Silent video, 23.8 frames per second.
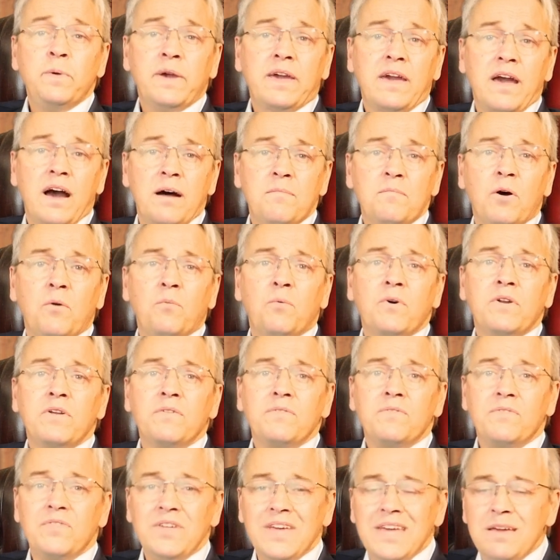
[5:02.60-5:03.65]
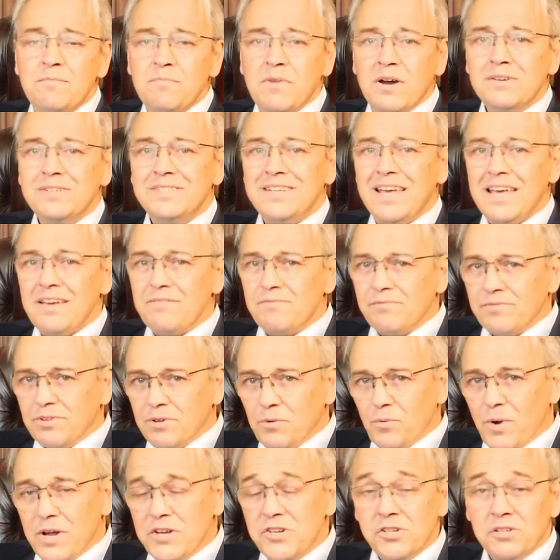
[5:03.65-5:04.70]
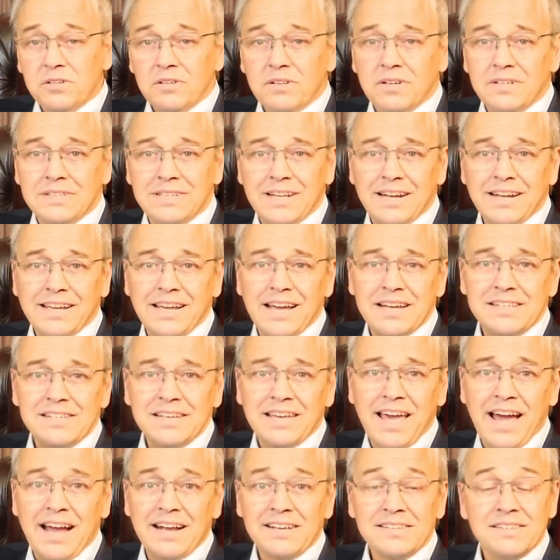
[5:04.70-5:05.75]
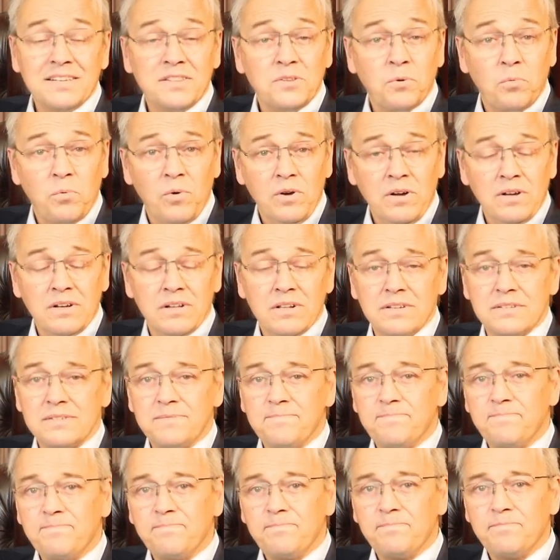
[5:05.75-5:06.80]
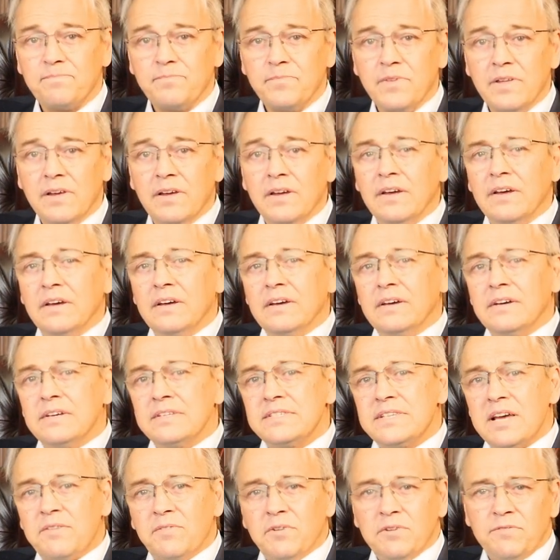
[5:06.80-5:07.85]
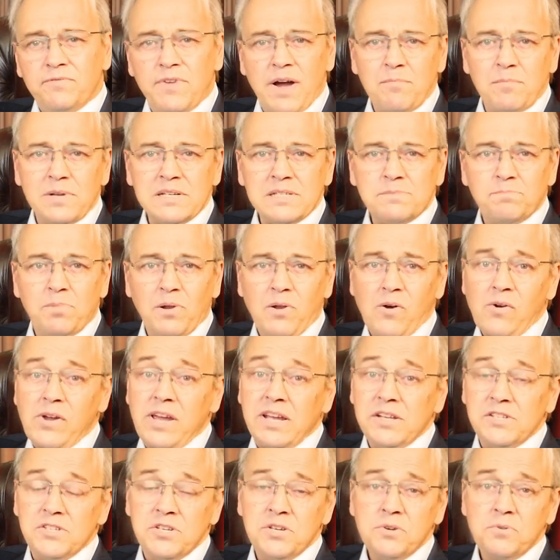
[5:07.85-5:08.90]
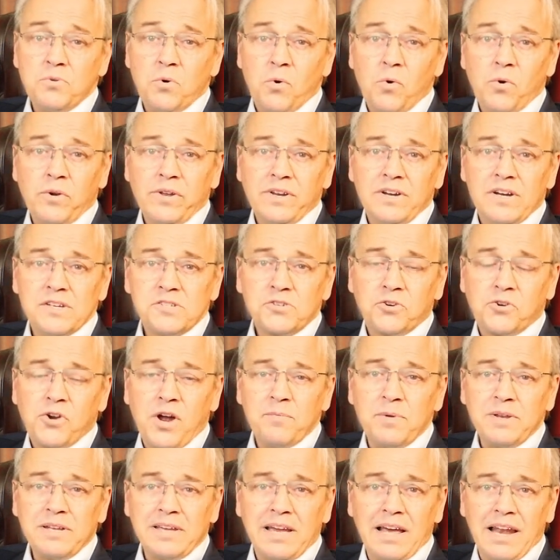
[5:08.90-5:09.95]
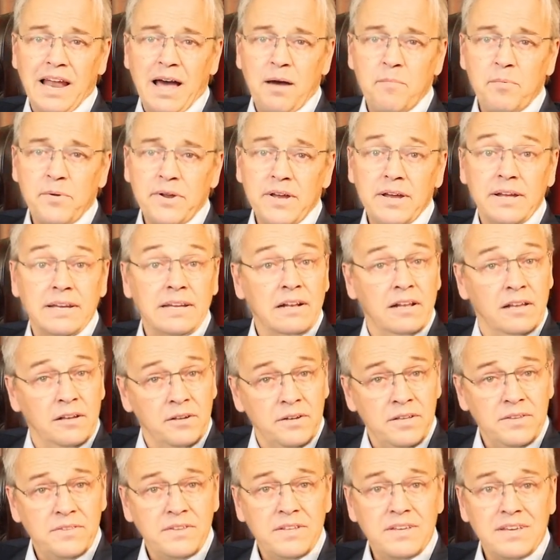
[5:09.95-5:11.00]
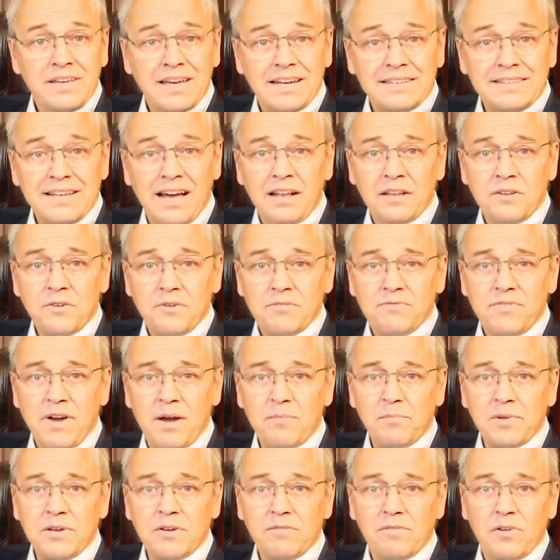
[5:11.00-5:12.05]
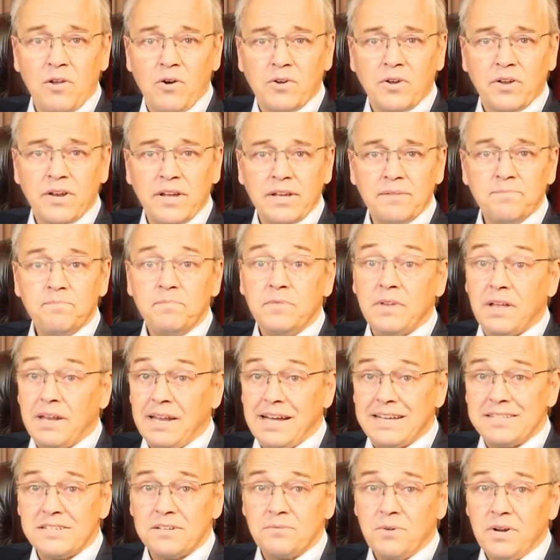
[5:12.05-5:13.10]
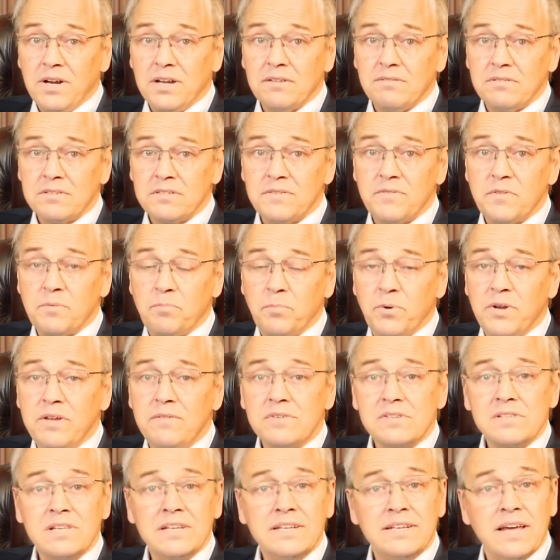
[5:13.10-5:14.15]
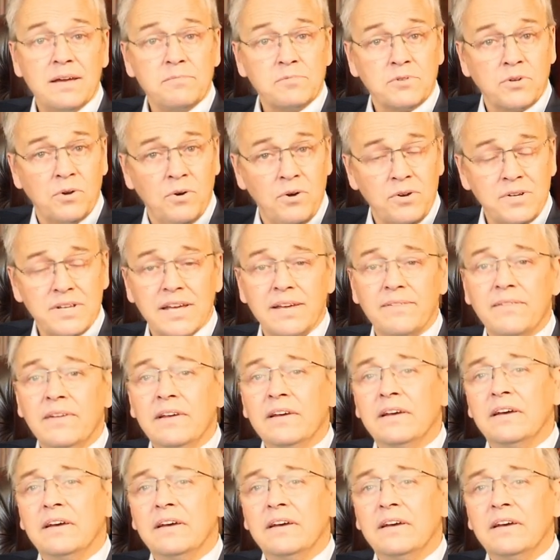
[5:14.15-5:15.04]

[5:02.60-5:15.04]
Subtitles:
become one of the most influential Ndrangheta gangs in the world. Several families belonging to organised crime in Calabria, including the Cataldo family of Locri, the latter rivals of the previously named Cordi,